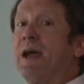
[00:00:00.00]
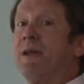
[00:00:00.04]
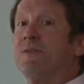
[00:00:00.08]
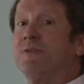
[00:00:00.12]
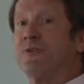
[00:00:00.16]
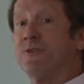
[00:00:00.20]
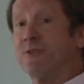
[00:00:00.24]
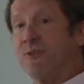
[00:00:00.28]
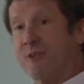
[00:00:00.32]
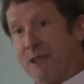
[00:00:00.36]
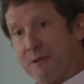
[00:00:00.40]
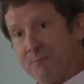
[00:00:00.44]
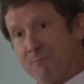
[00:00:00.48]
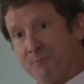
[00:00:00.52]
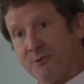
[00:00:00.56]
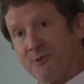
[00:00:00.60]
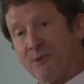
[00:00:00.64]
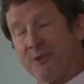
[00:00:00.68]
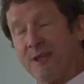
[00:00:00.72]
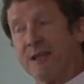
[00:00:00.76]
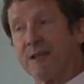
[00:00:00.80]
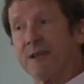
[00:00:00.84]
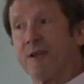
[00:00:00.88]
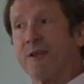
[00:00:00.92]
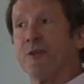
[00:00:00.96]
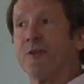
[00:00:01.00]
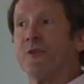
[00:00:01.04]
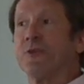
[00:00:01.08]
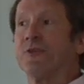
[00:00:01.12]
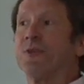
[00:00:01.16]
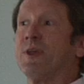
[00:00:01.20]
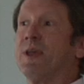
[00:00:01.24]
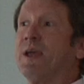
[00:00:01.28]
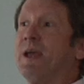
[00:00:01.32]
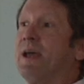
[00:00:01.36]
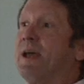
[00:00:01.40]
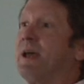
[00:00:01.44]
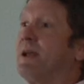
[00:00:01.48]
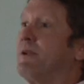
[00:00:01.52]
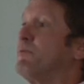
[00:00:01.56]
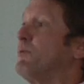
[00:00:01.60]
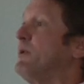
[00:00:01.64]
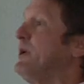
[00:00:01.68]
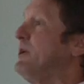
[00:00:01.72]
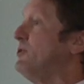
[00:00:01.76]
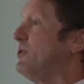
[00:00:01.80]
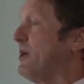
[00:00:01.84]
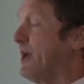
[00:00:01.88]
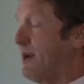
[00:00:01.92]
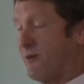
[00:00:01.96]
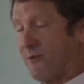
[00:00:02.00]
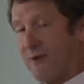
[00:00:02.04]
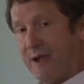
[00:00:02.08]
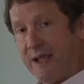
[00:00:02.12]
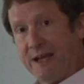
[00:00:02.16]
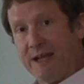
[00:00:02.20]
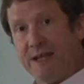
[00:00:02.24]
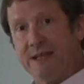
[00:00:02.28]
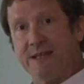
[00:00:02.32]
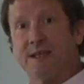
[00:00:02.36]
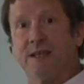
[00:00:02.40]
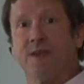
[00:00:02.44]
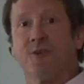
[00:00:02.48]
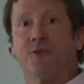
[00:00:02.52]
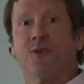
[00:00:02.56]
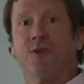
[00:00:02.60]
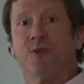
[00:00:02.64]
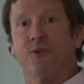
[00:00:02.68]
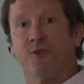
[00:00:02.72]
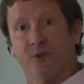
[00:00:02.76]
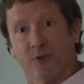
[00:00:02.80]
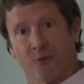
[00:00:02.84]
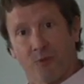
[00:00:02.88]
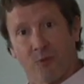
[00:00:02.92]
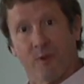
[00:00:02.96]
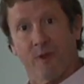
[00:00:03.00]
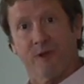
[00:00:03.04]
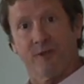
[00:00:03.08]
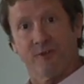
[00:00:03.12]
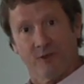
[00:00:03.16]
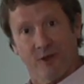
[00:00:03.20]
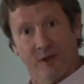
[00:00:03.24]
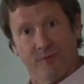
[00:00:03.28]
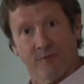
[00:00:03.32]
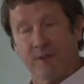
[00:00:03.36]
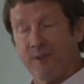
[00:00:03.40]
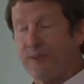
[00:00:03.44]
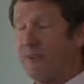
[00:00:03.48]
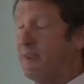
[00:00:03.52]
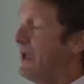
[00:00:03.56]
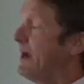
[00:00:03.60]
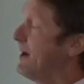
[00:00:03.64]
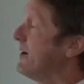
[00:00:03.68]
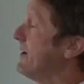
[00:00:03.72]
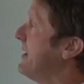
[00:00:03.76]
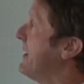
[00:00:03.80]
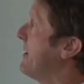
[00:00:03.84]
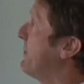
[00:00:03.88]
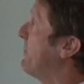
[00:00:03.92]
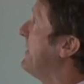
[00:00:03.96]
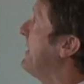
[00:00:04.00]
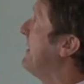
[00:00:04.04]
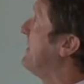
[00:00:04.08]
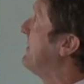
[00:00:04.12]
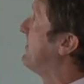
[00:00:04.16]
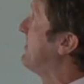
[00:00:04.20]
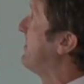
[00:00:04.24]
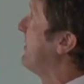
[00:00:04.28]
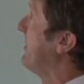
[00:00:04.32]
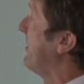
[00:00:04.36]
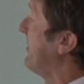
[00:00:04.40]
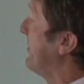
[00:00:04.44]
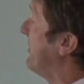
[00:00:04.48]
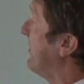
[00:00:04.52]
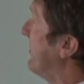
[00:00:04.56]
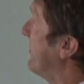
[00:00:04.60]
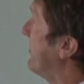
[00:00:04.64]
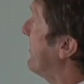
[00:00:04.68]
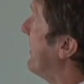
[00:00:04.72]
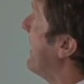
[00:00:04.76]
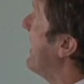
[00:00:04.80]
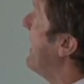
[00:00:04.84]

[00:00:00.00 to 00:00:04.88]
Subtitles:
and stem cells and regenerating tissues or whichever area we choose,